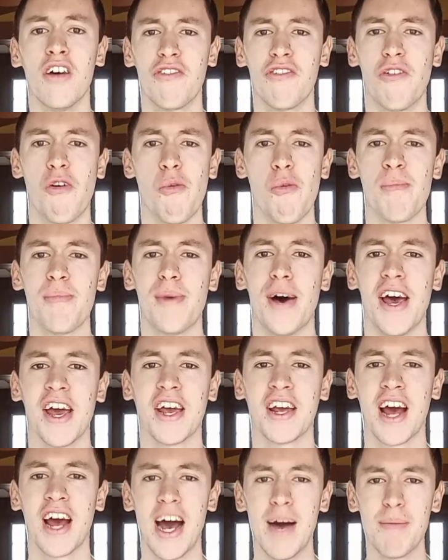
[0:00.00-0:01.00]
formed by a
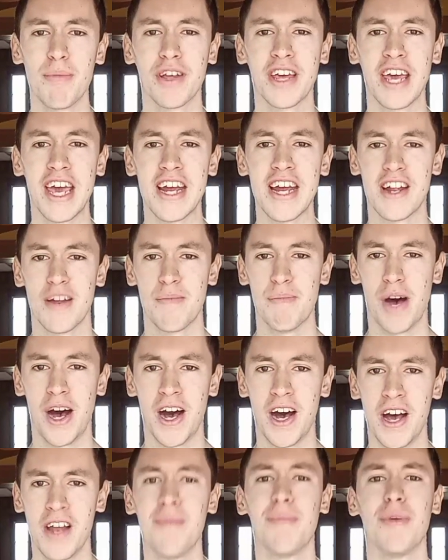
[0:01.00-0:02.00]
complicated
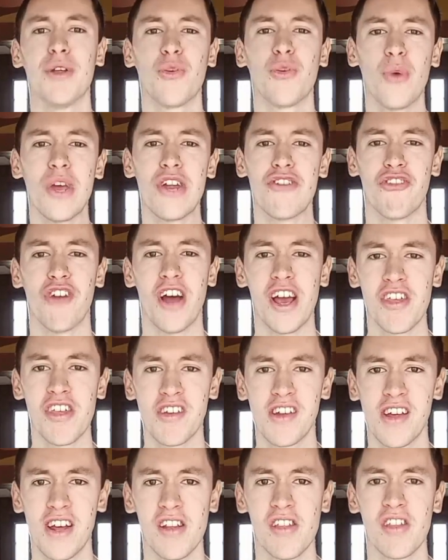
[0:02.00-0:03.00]
bond between
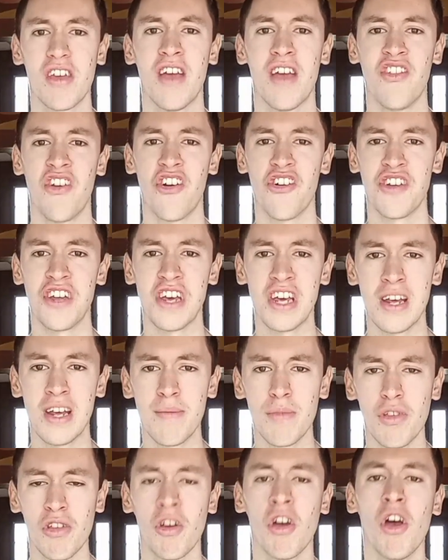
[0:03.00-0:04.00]
residents and their
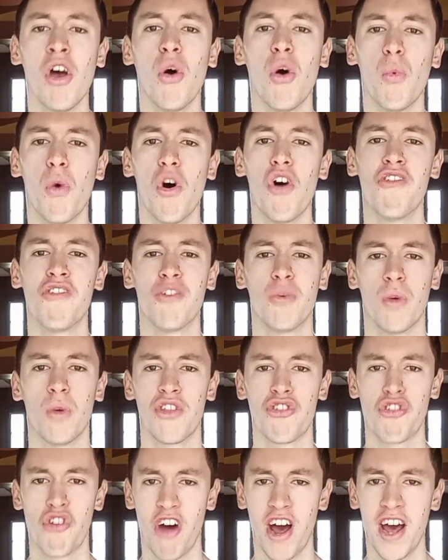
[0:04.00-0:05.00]
teams, woven
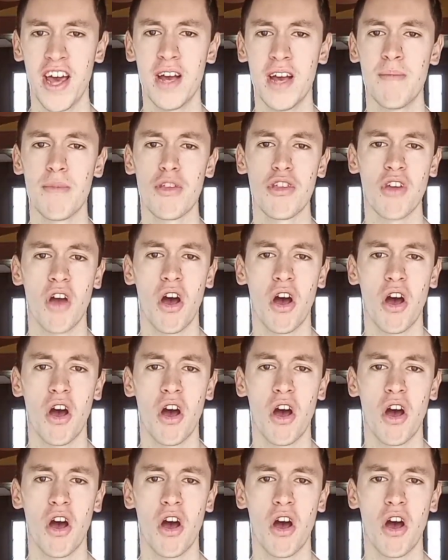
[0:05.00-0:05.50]
with triumphs,